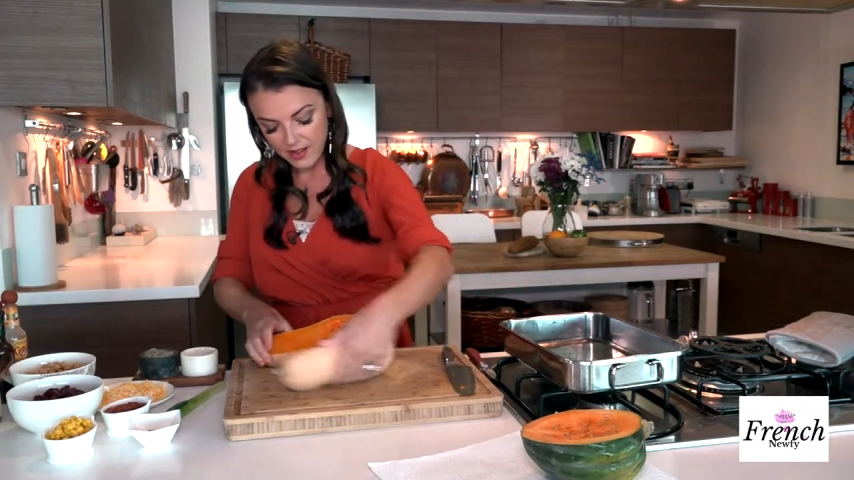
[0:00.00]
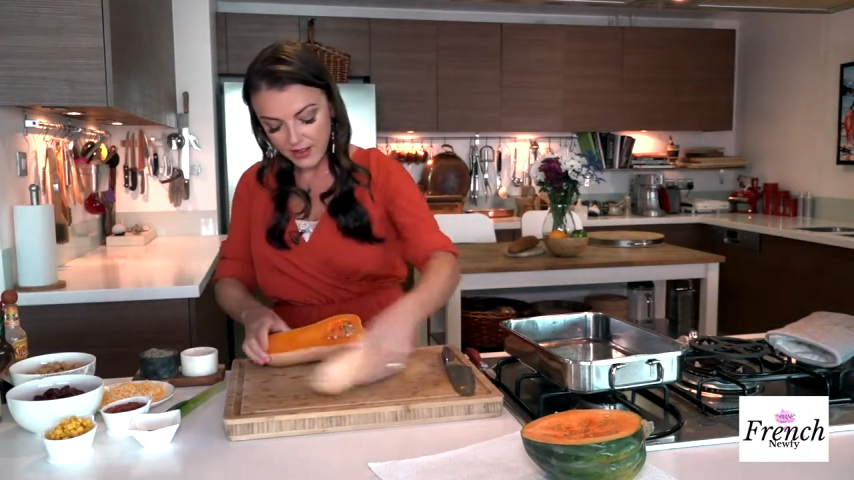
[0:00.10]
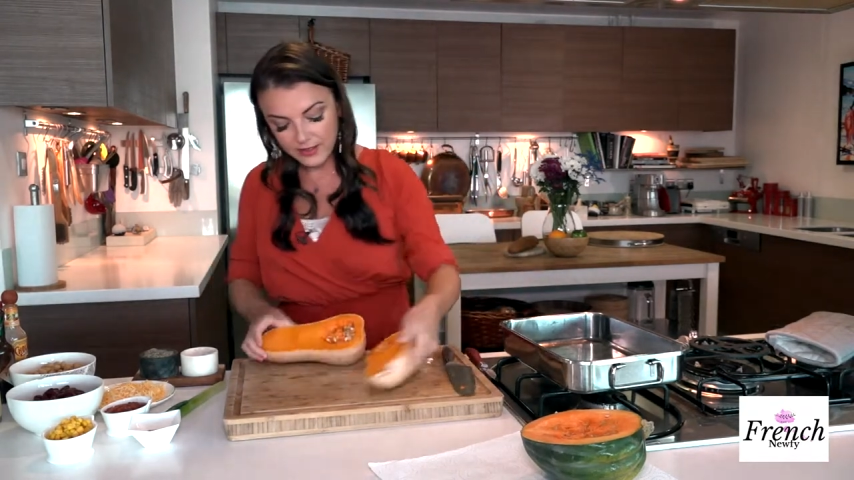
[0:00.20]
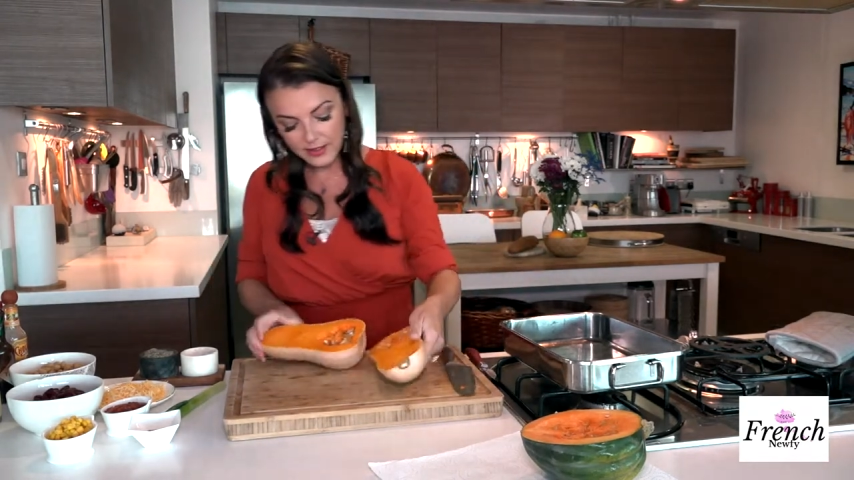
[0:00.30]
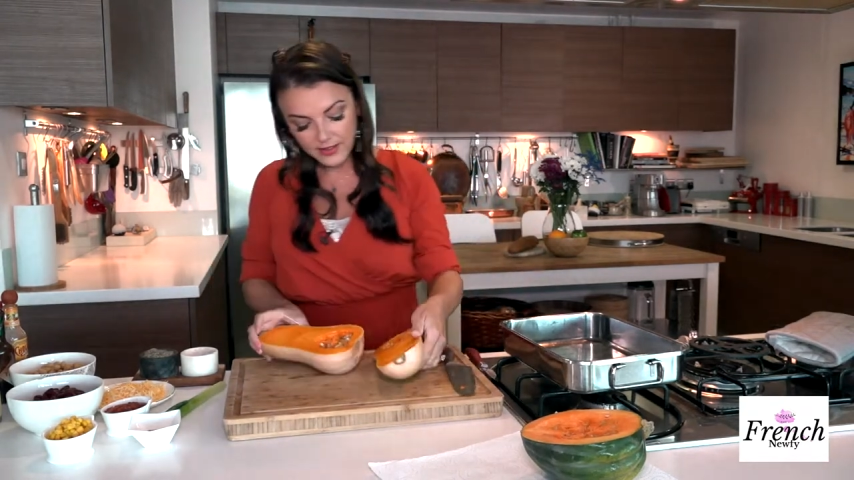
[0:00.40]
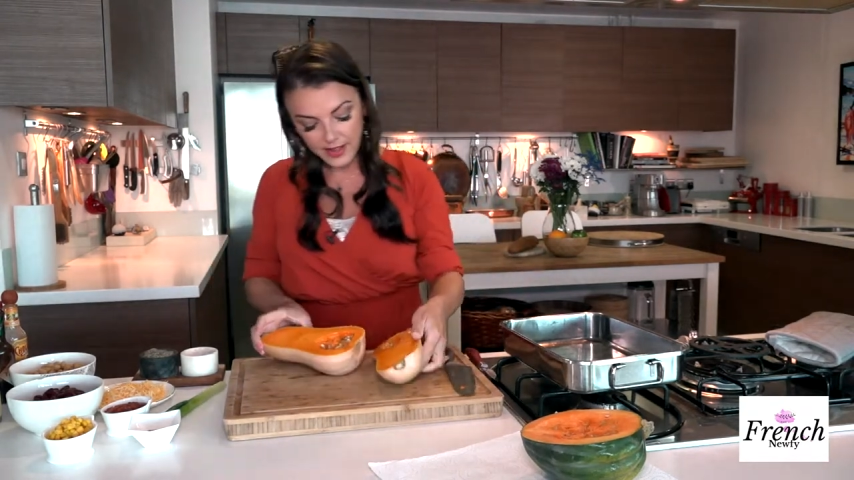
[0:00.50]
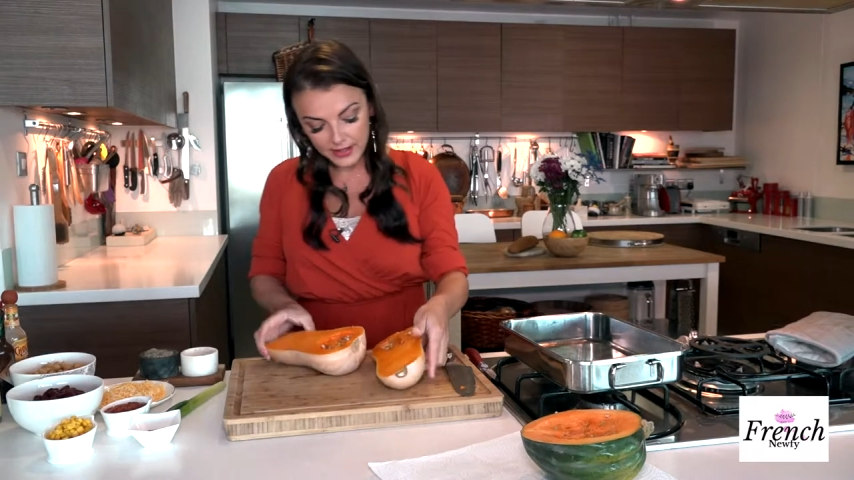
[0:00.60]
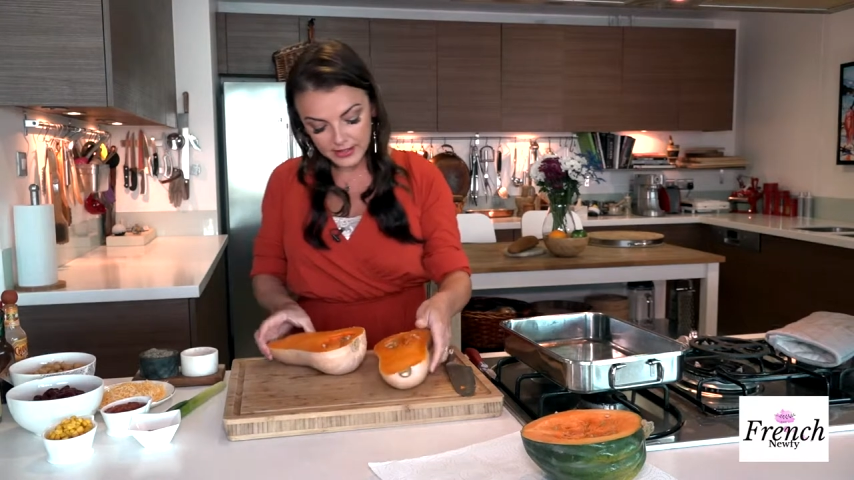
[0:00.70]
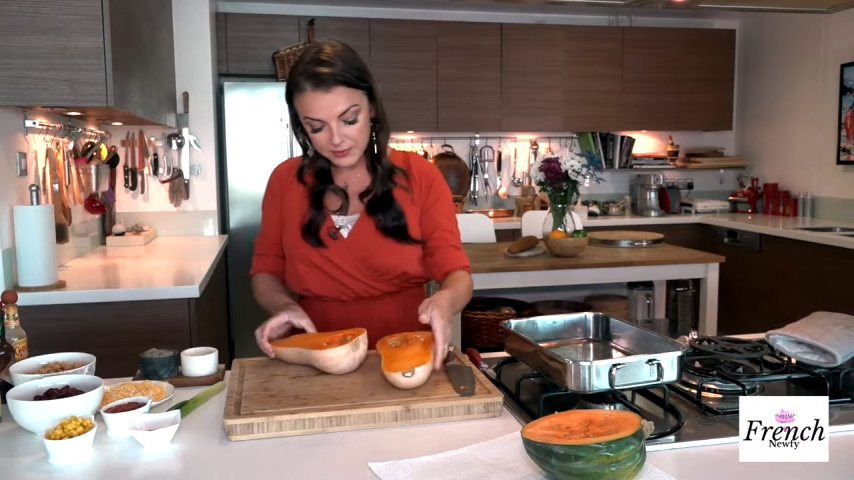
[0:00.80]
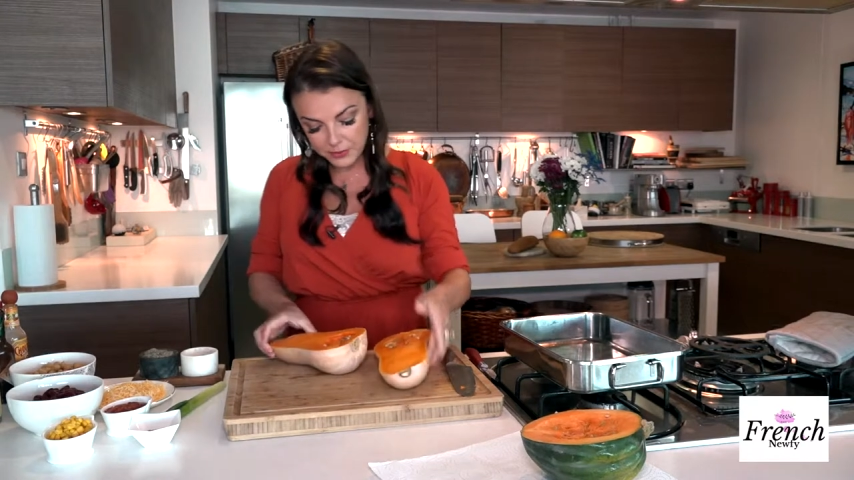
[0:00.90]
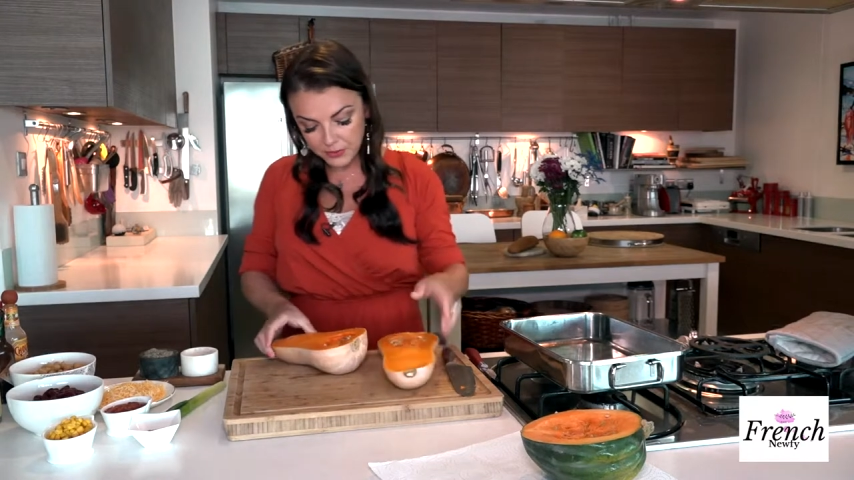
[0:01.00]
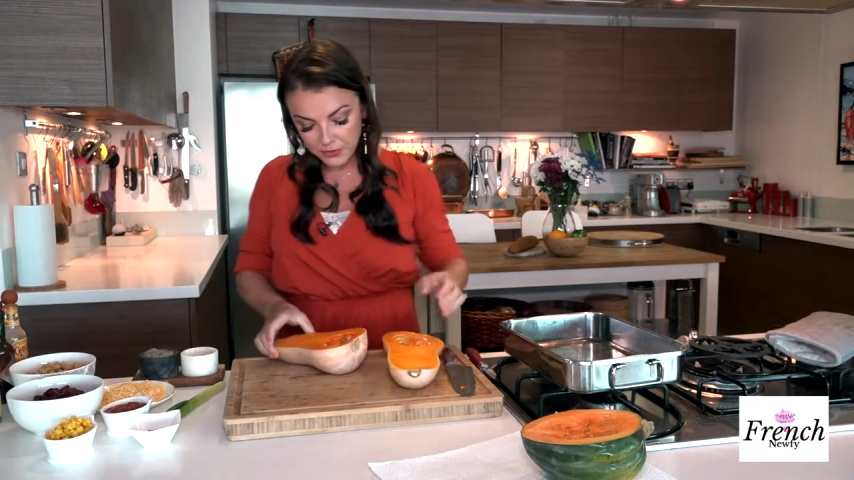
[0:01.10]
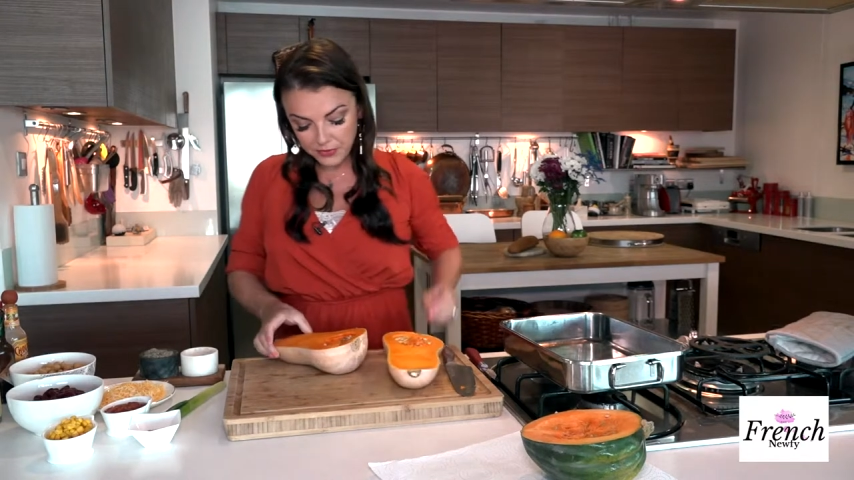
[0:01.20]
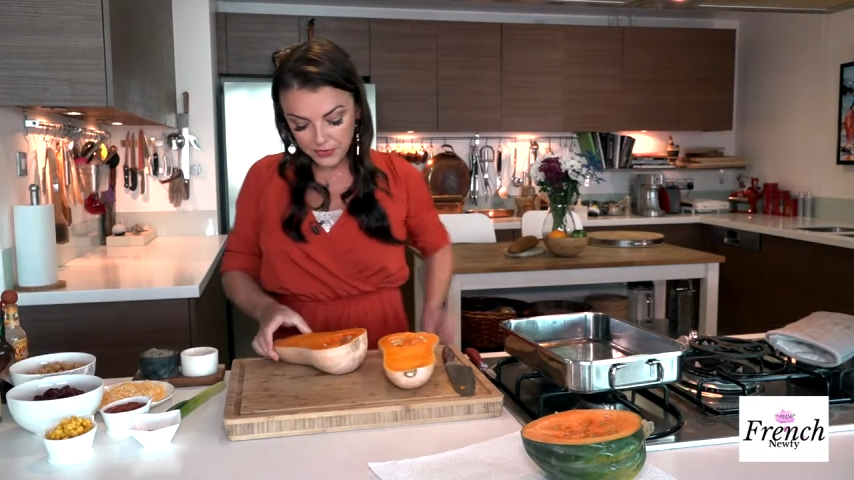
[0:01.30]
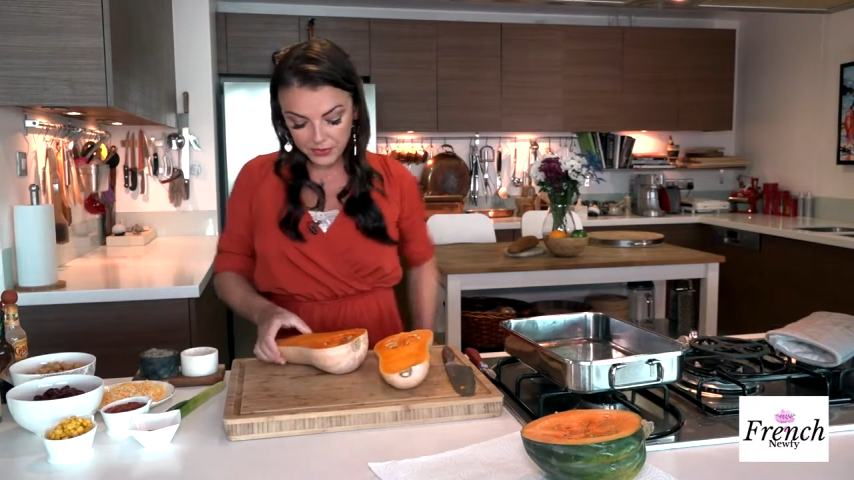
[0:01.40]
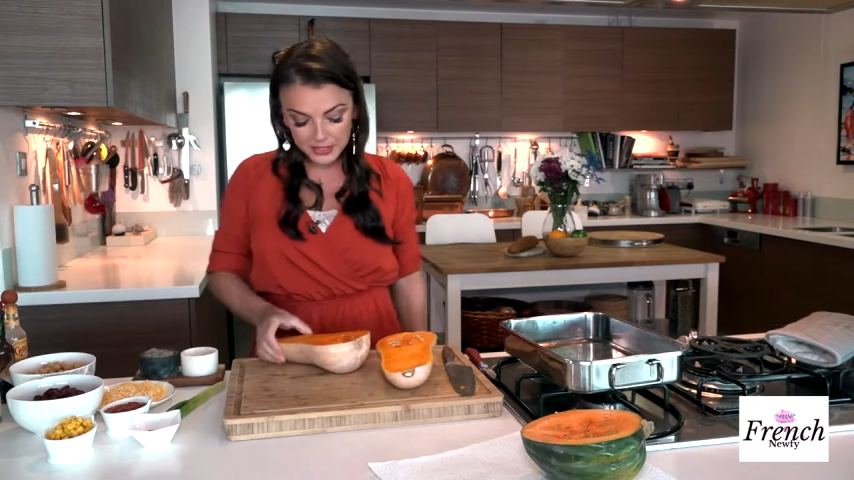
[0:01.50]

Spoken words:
And look at that, it's beautiful.